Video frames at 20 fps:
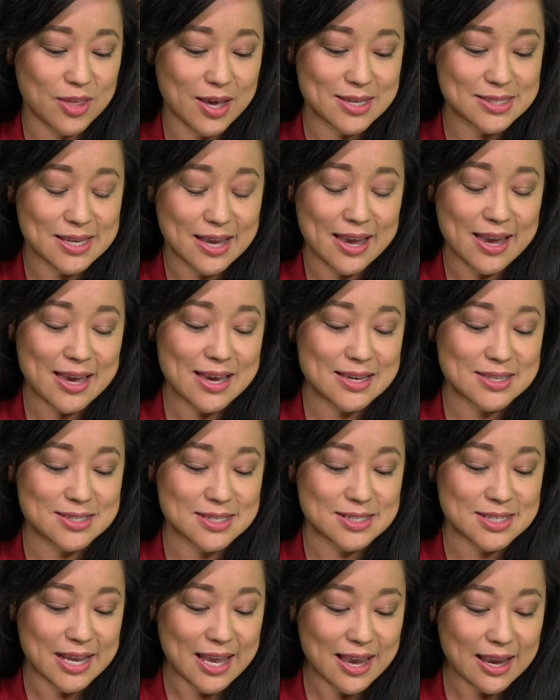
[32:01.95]
us is
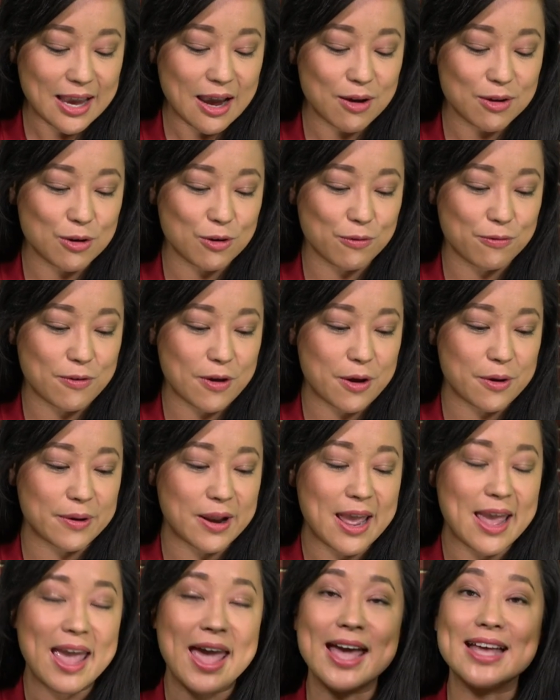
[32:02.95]
to take out your phone
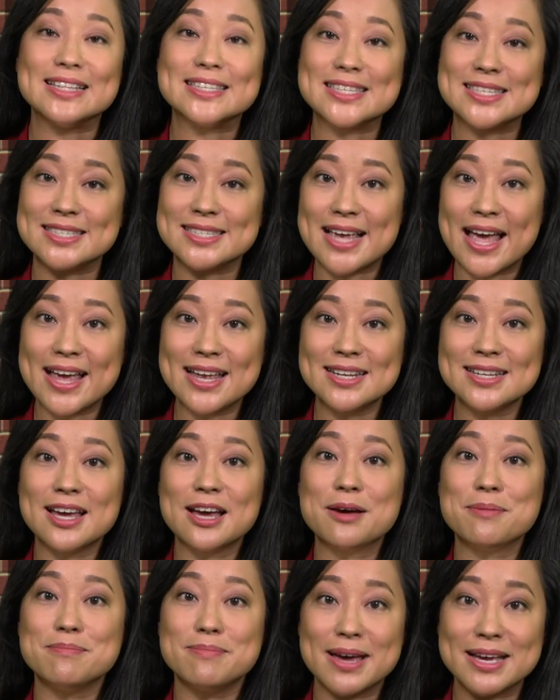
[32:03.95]
and send
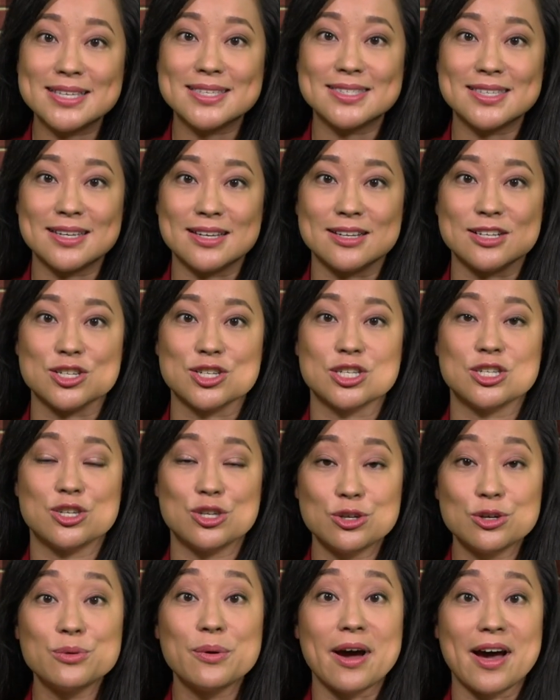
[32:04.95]
a message
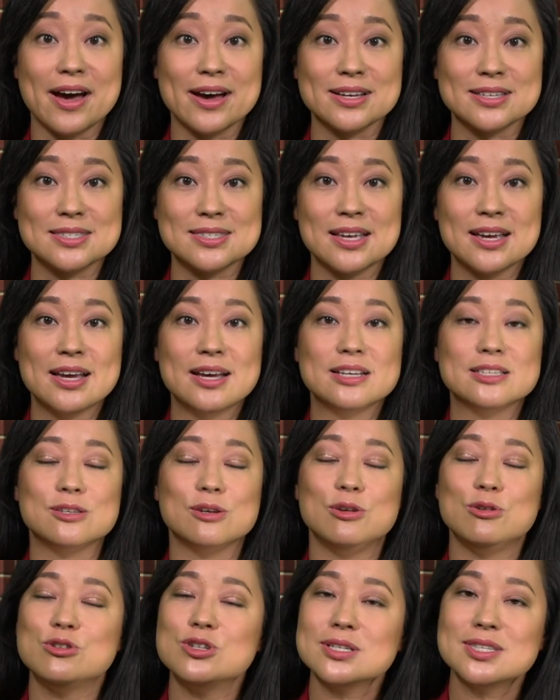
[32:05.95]
to us. So
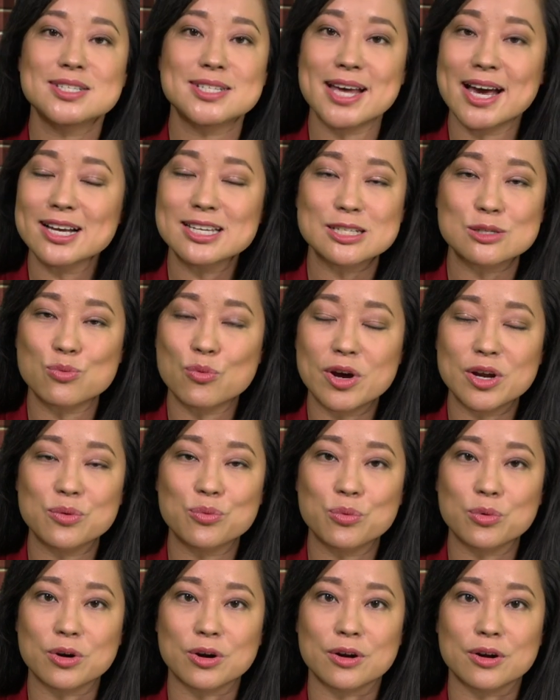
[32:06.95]
you just text one
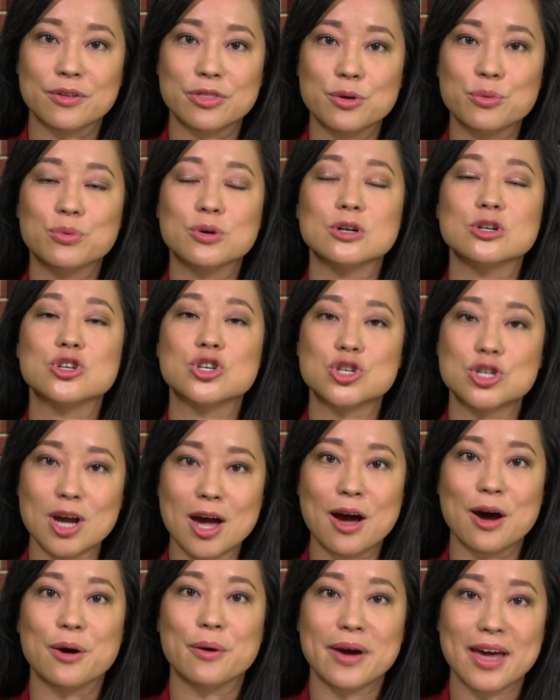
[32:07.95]
word, the word show,